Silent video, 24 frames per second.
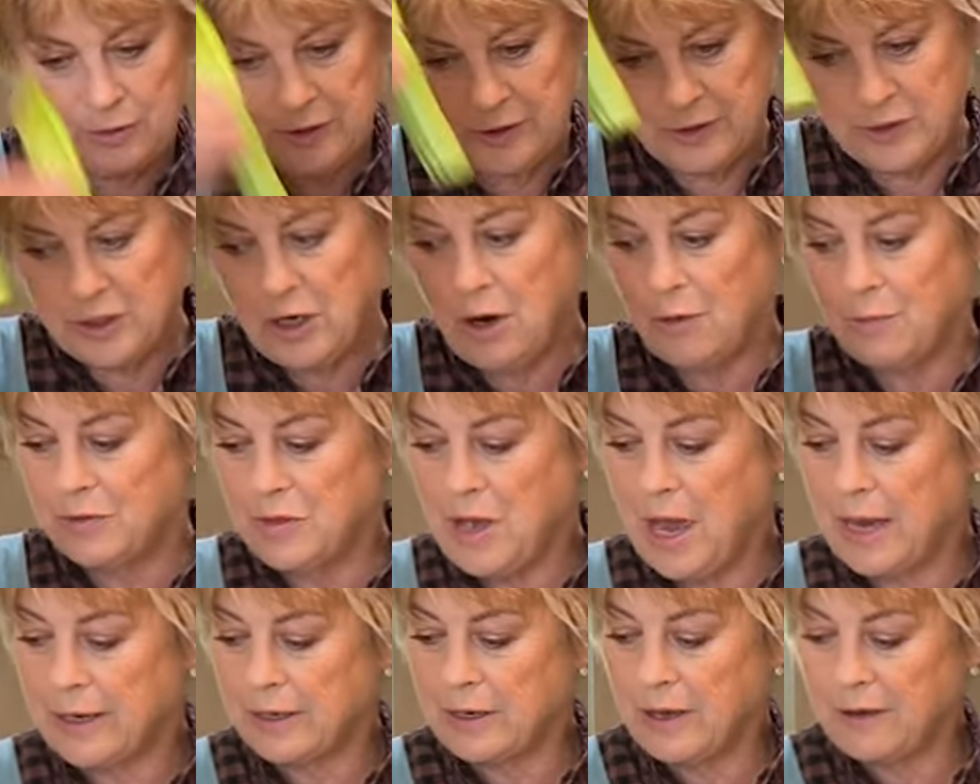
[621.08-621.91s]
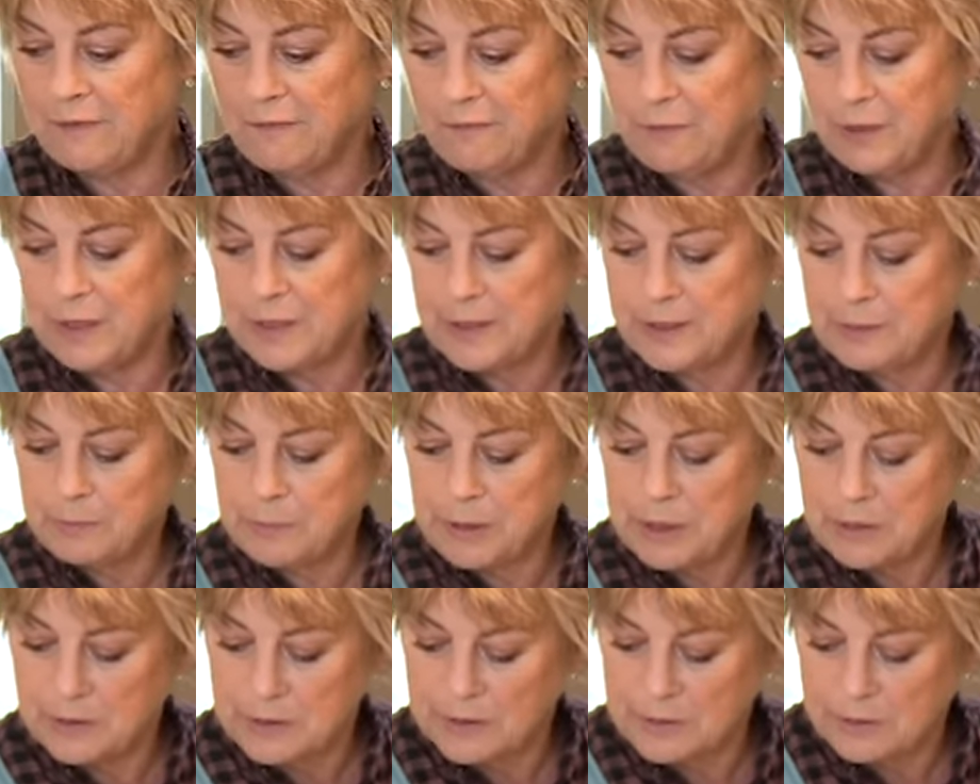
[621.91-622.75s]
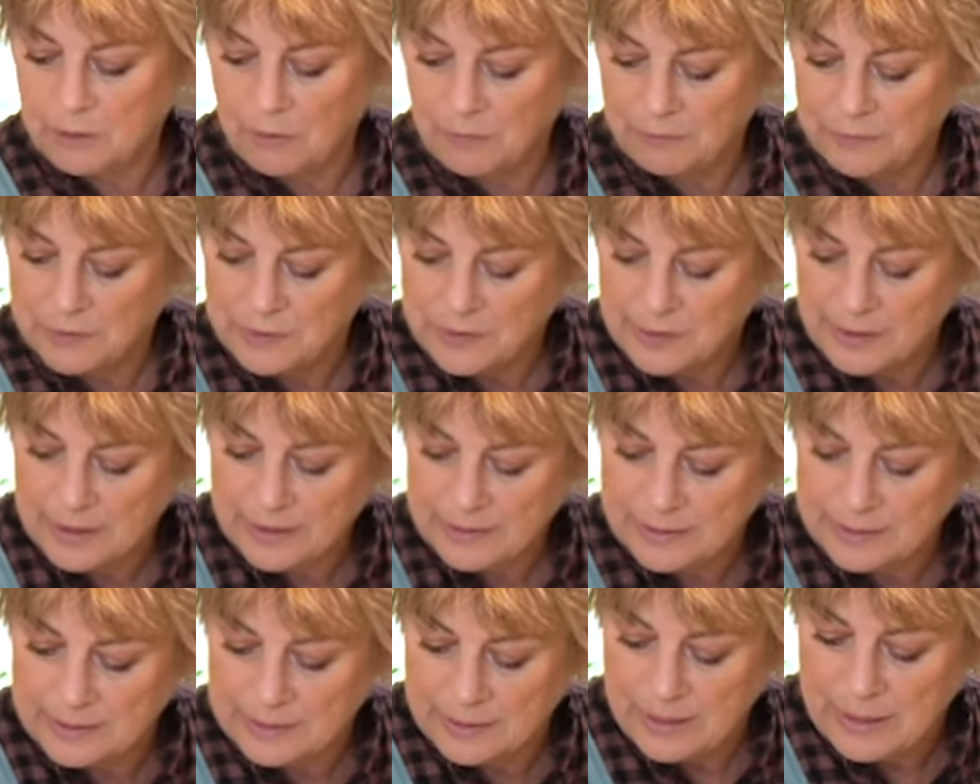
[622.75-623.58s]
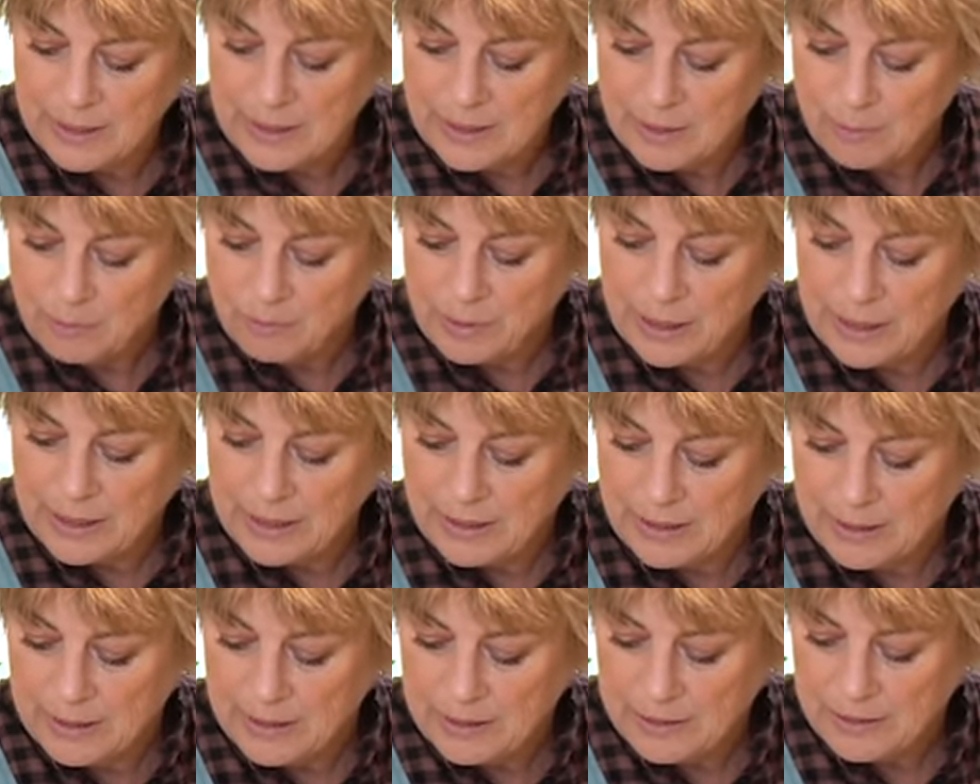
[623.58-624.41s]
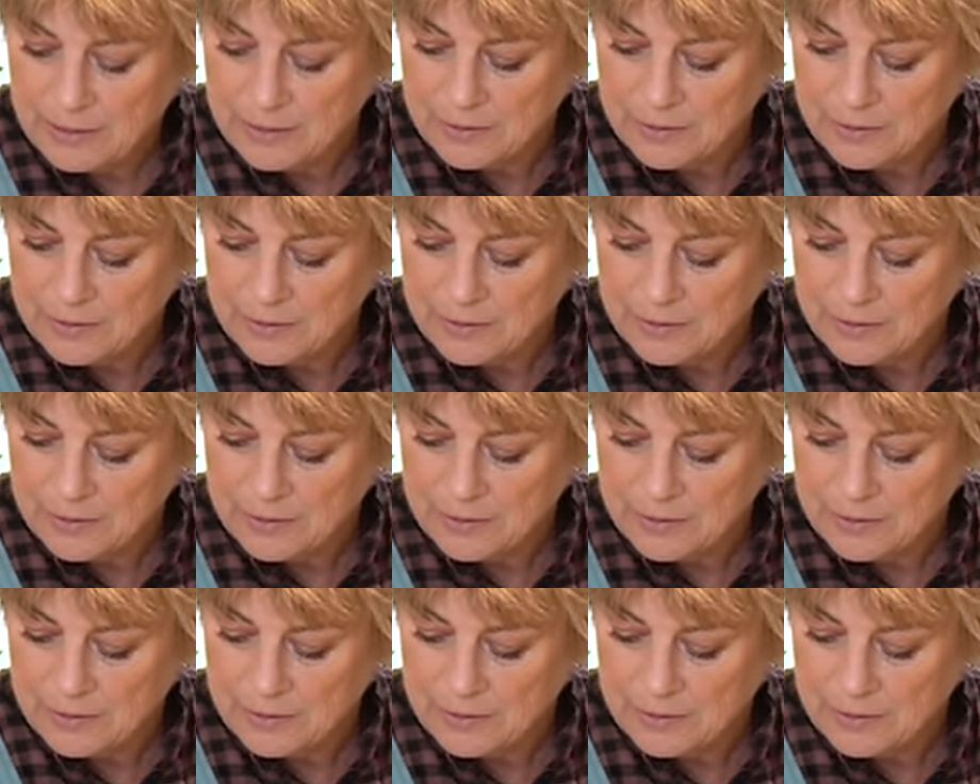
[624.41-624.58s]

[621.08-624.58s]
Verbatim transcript: I'll start with that guy first because obviously it's bigger